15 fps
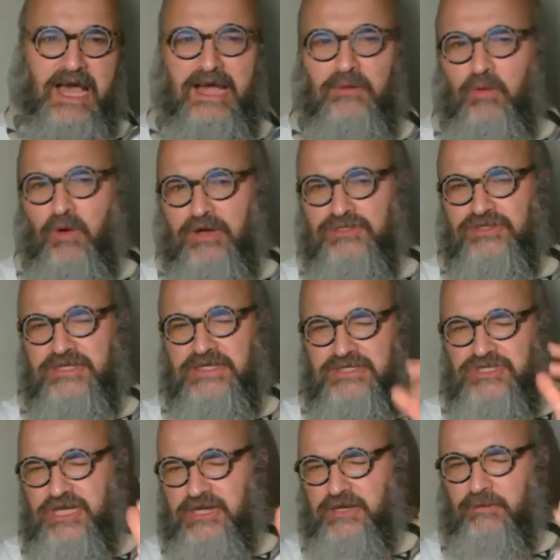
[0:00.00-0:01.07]
I watched
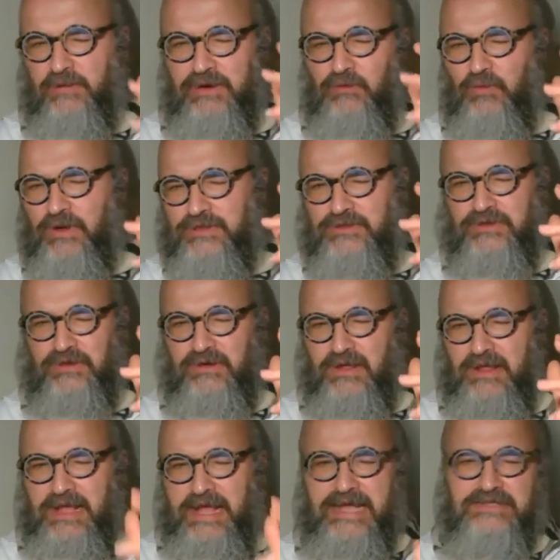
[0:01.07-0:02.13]
in genuine wonder